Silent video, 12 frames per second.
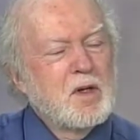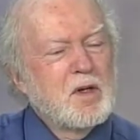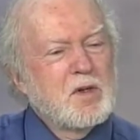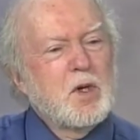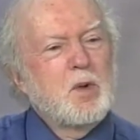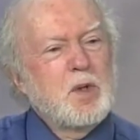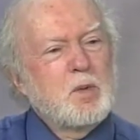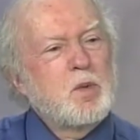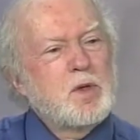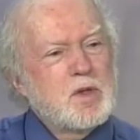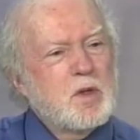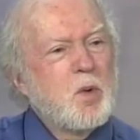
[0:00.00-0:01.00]
So it
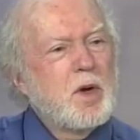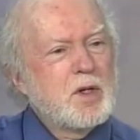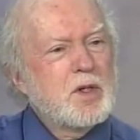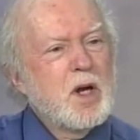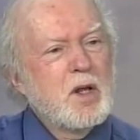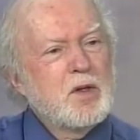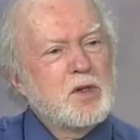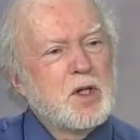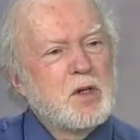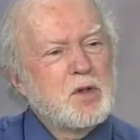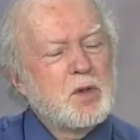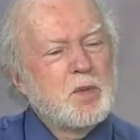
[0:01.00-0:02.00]
was quite
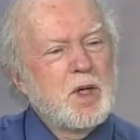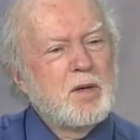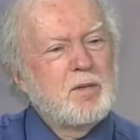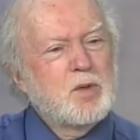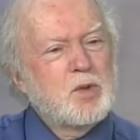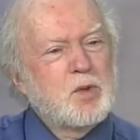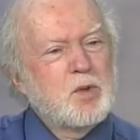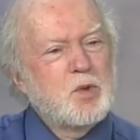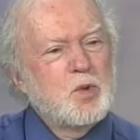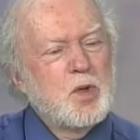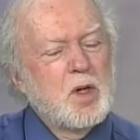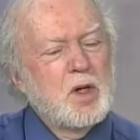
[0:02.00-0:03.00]
challenging to be able to